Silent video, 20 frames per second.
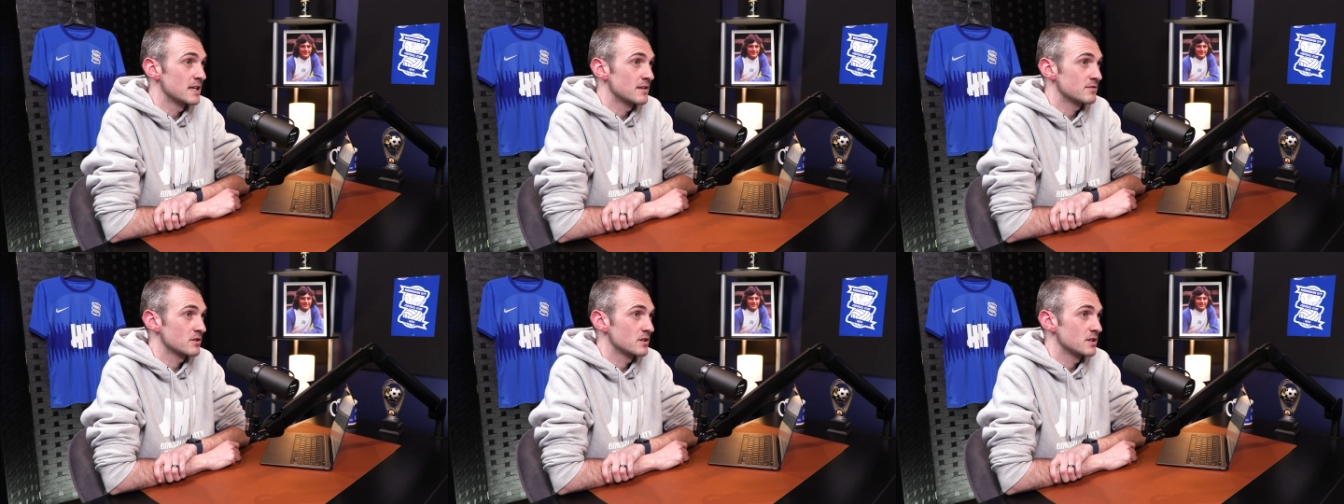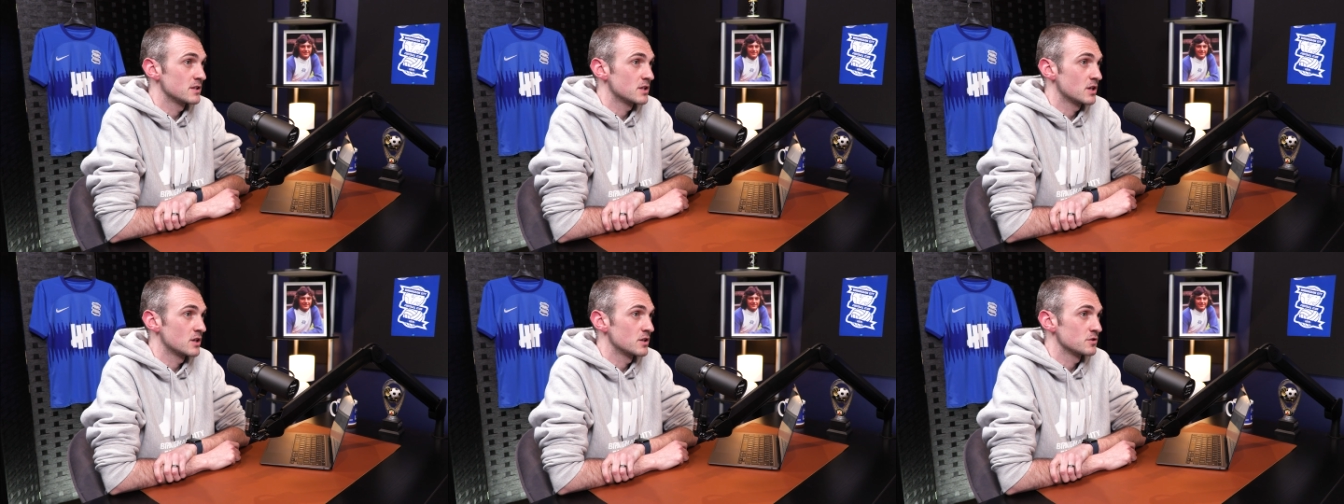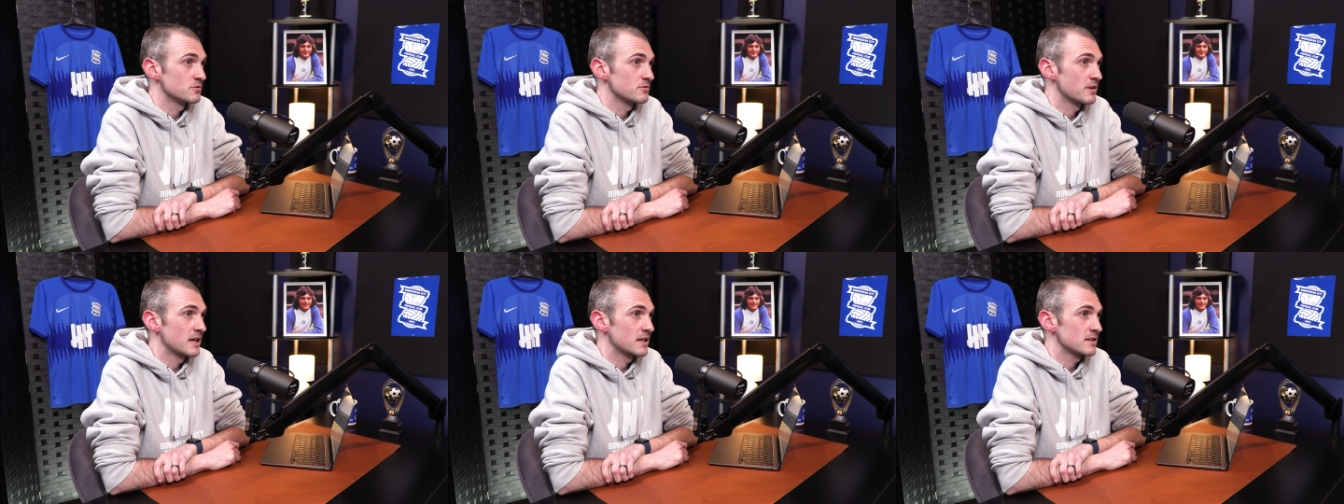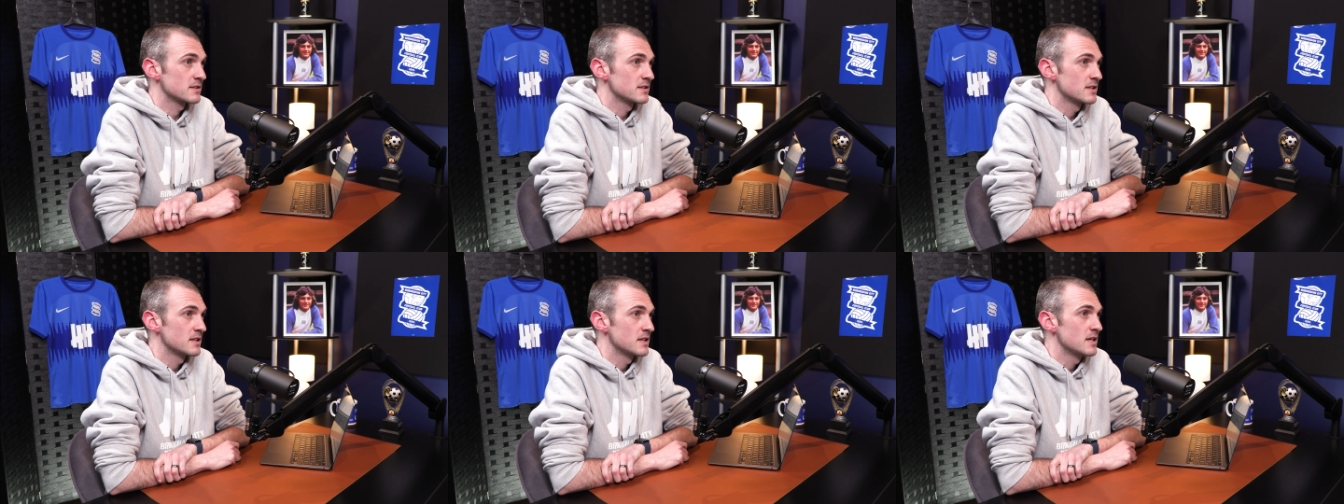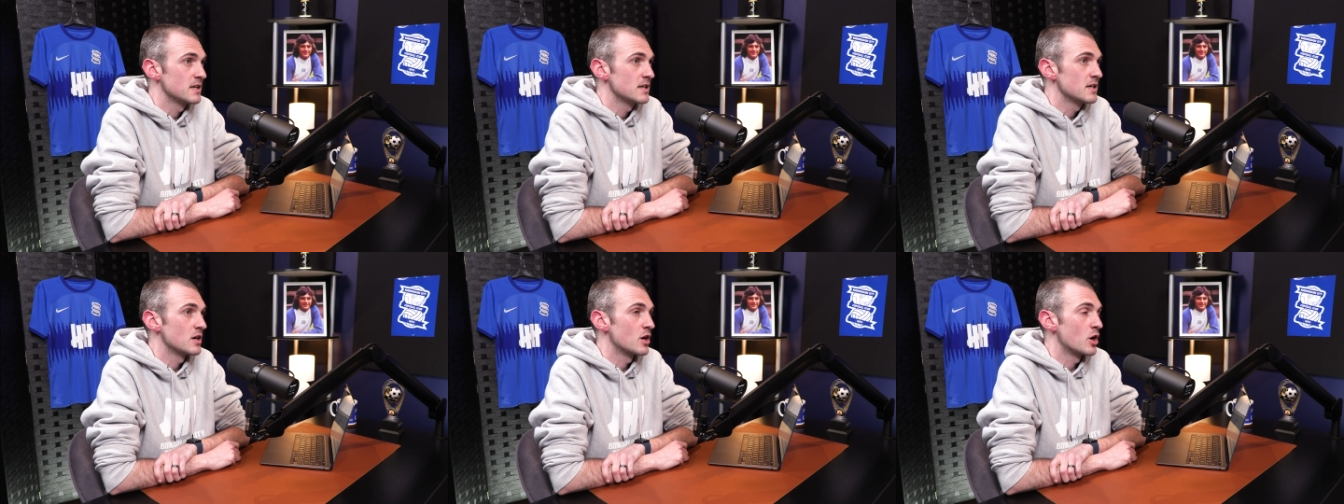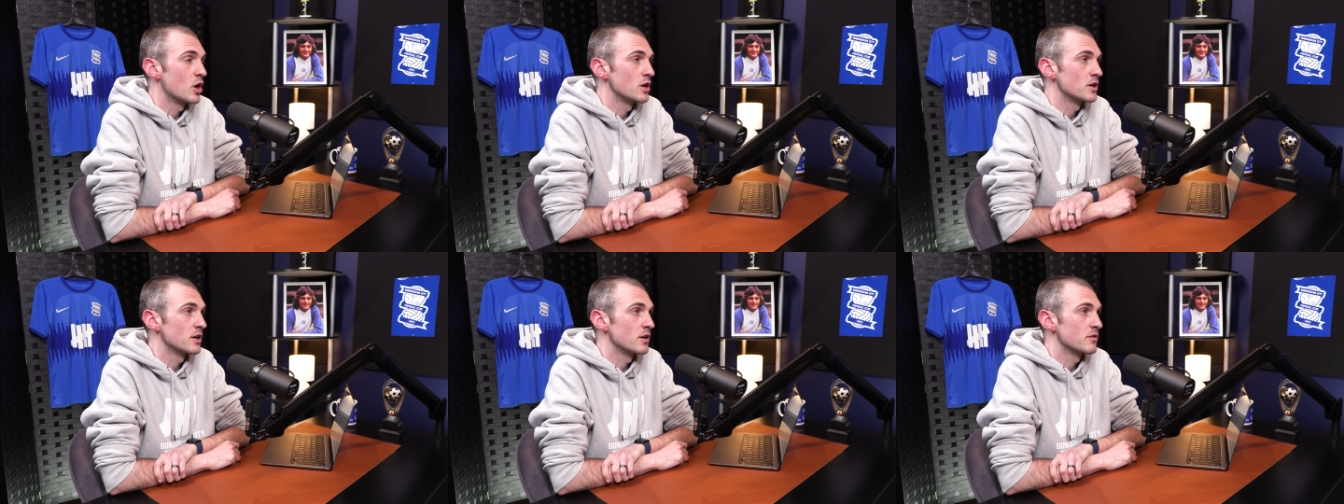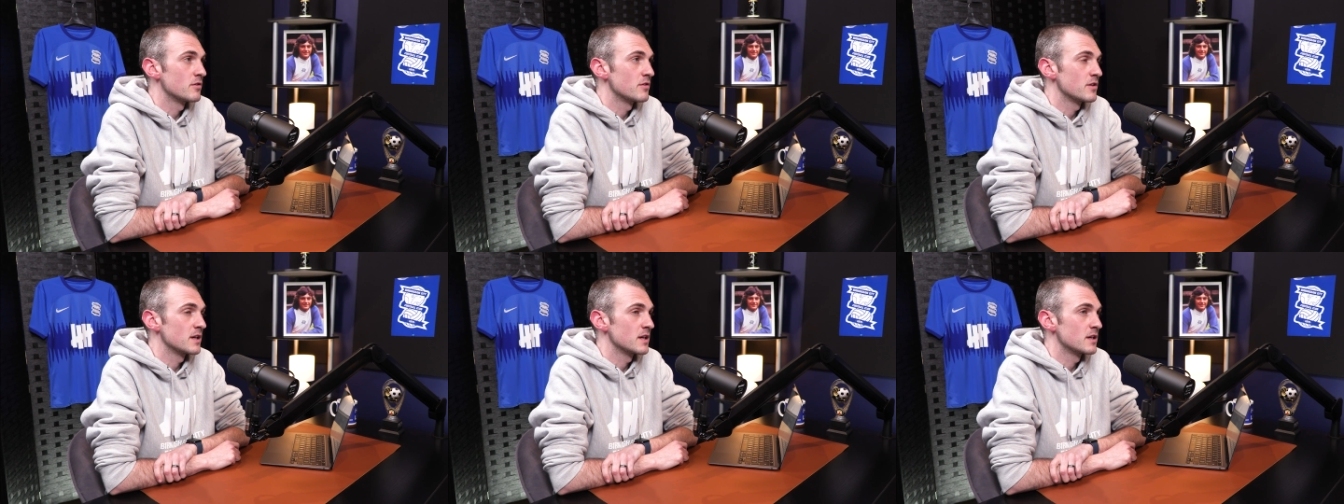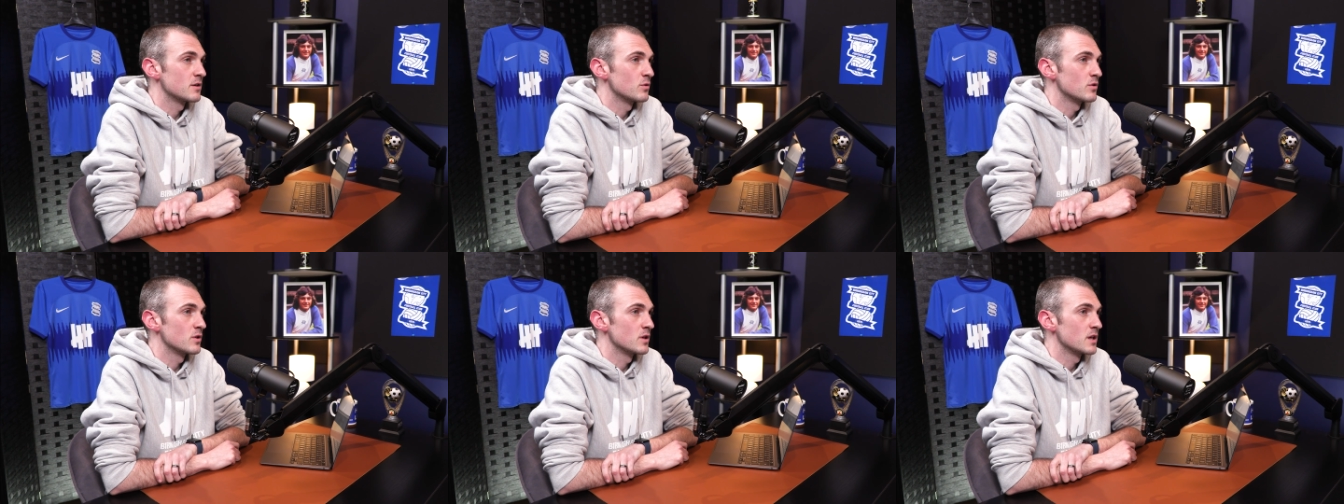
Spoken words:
left on his contract, I don't think.